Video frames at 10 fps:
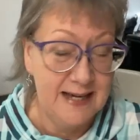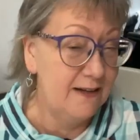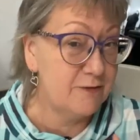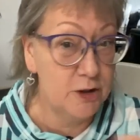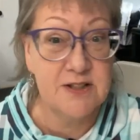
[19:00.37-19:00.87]

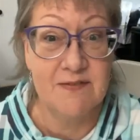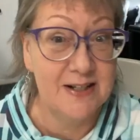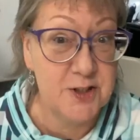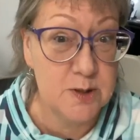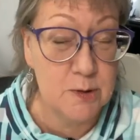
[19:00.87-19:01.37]
that fruits
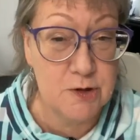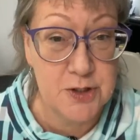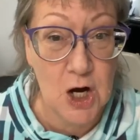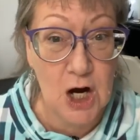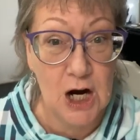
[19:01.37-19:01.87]
and
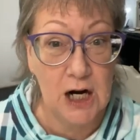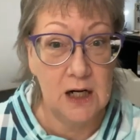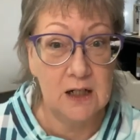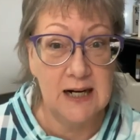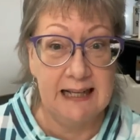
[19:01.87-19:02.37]
vegetables
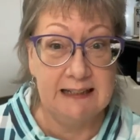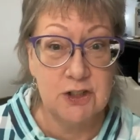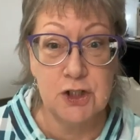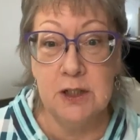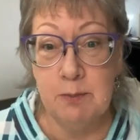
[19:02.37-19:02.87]
are
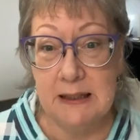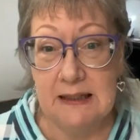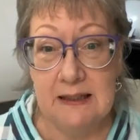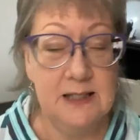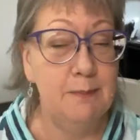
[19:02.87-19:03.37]
and should
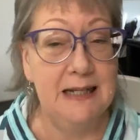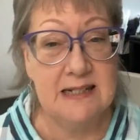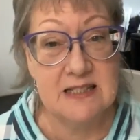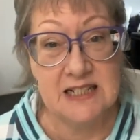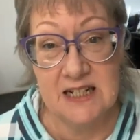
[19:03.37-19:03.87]
be the
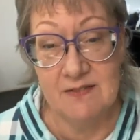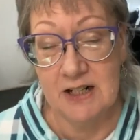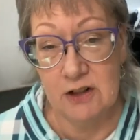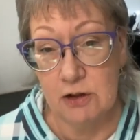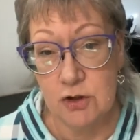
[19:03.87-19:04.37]
mainstay
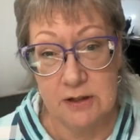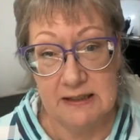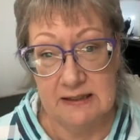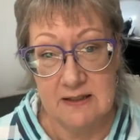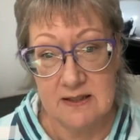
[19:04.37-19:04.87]
of our
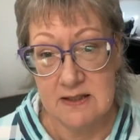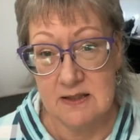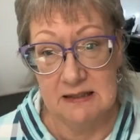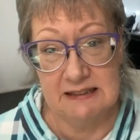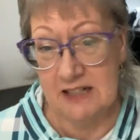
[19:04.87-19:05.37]

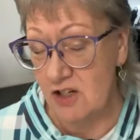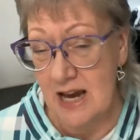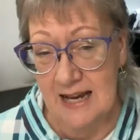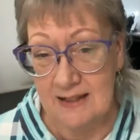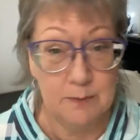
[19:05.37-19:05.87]
nutrients in our
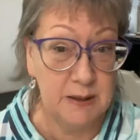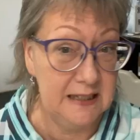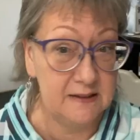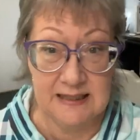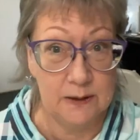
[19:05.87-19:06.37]
diet,
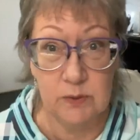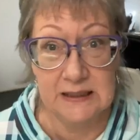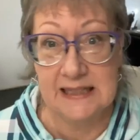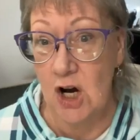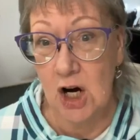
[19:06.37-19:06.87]
but they
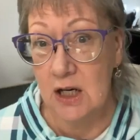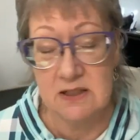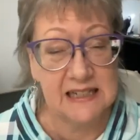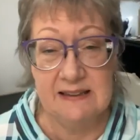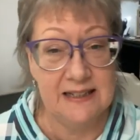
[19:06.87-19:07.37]
really
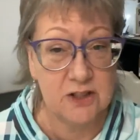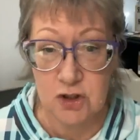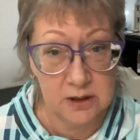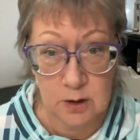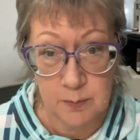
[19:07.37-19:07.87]
aren't, and they
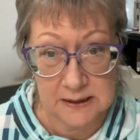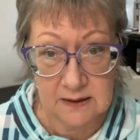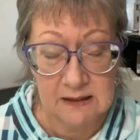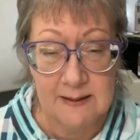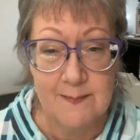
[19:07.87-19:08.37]
shouldn't
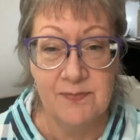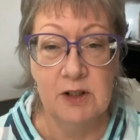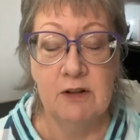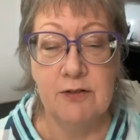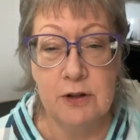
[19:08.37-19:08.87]
be.
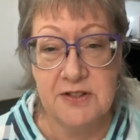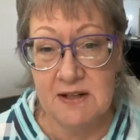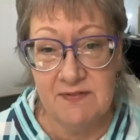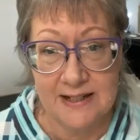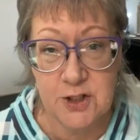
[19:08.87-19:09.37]

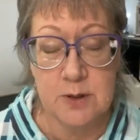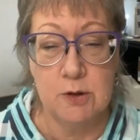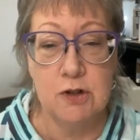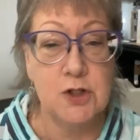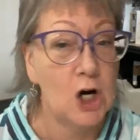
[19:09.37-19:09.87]
Fruits and
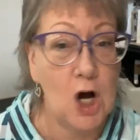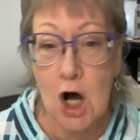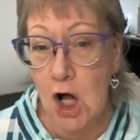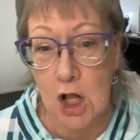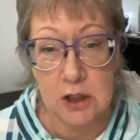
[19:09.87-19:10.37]
vegetables
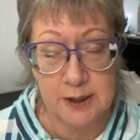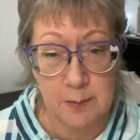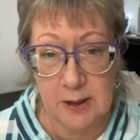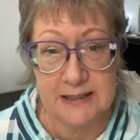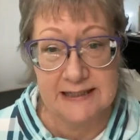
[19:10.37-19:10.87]
are all
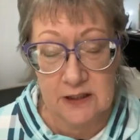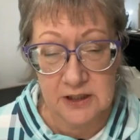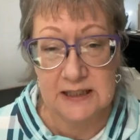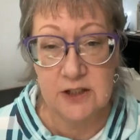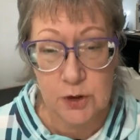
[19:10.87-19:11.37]
going to break
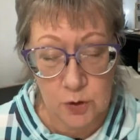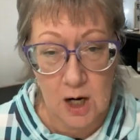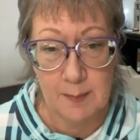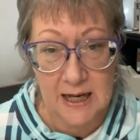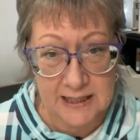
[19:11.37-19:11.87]
down into
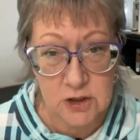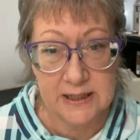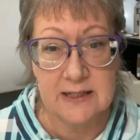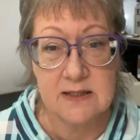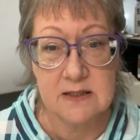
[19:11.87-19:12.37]

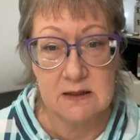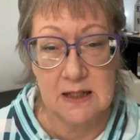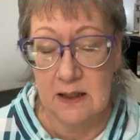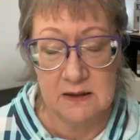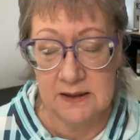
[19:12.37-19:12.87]
carbohydrates.